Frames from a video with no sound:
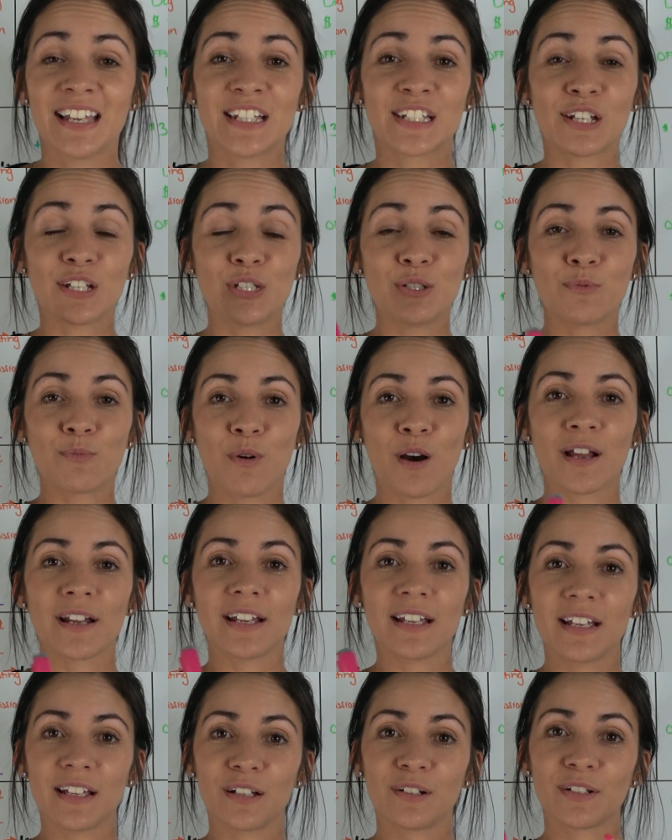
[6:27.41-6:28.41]
So you
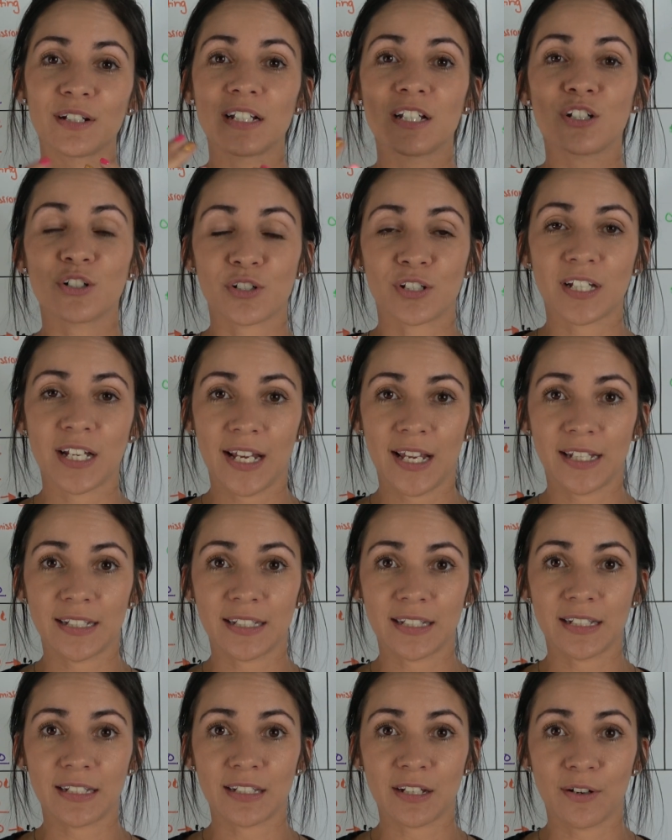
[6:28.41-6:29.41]
want to increase your
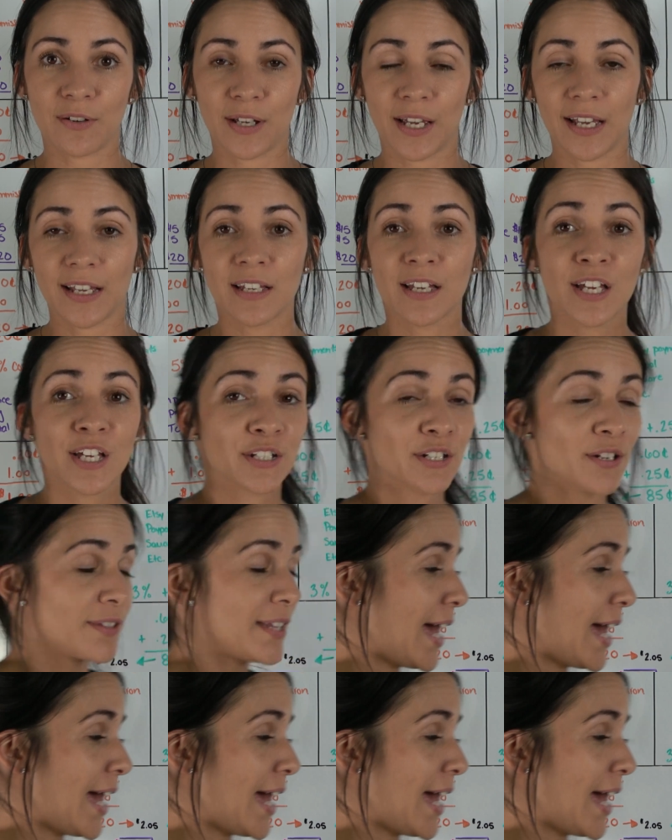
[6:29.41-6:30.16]
chances, okay? So